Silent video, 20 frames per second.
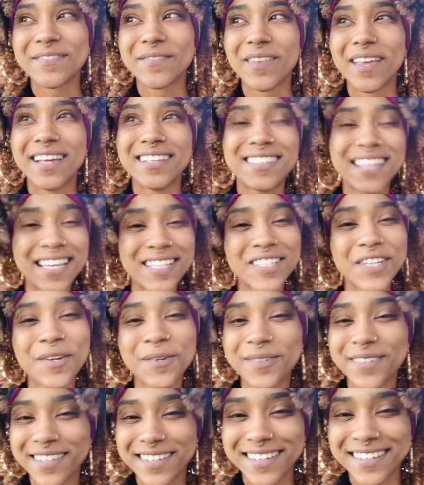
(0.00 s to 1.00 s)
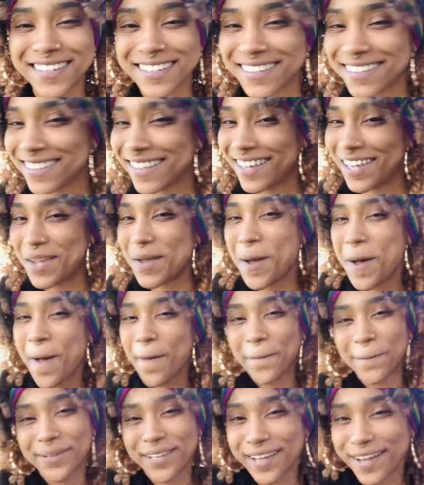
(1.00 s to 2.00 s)
it's actually a really good like
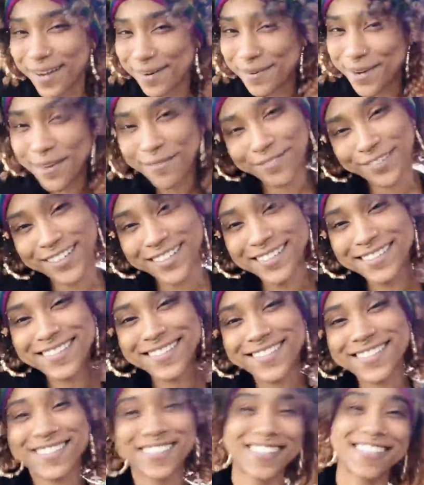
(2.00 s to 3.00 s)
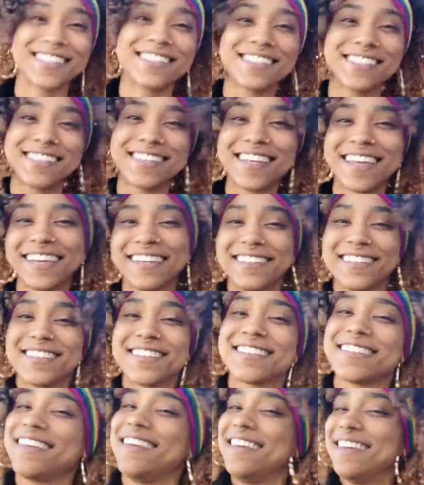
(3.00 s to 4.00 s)
plot reference, just in case
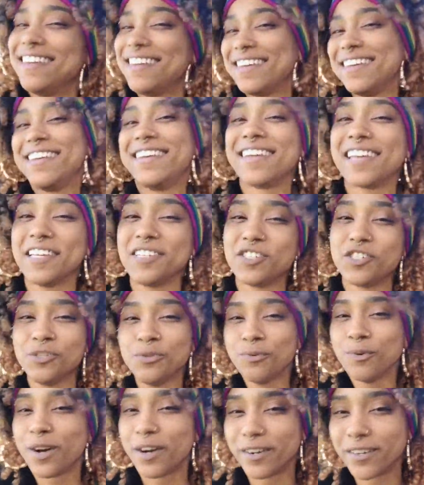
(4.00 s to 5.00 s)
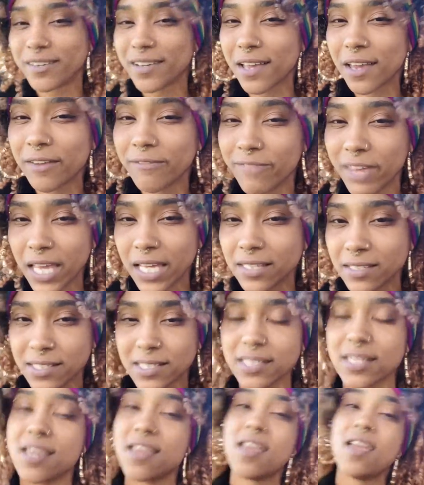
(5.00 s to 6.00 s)
you weren't
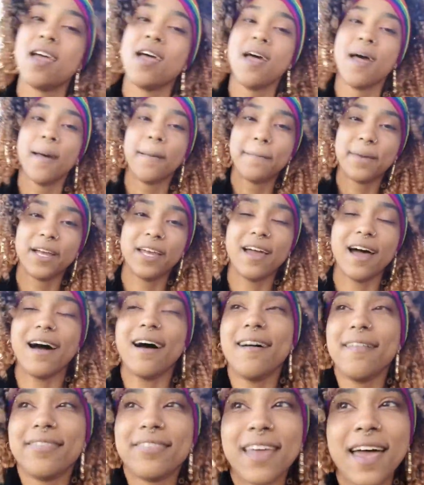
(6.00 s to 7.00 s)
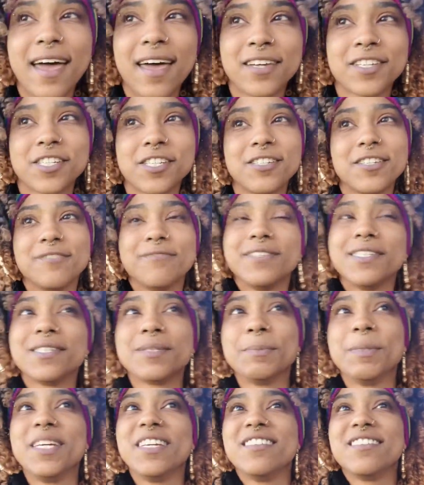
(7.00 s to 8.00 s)
convinced. But that actually
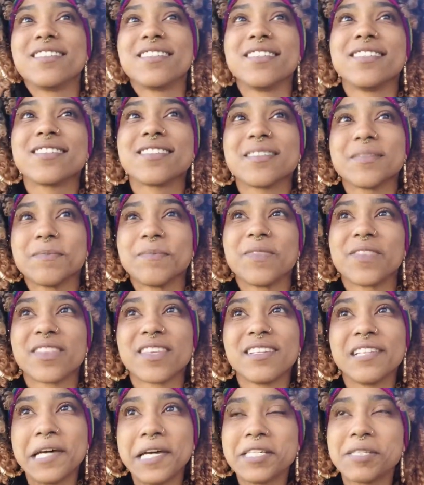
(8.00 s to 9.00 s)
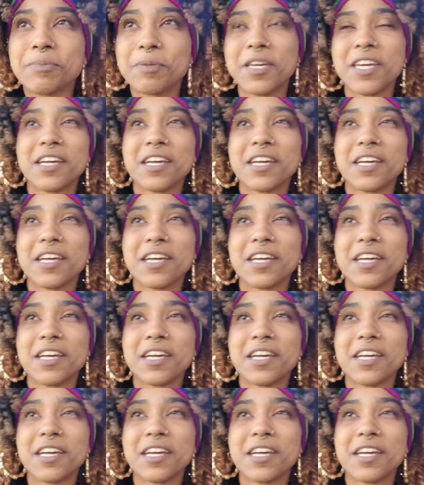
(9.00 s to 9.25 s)
convinced me, because the last play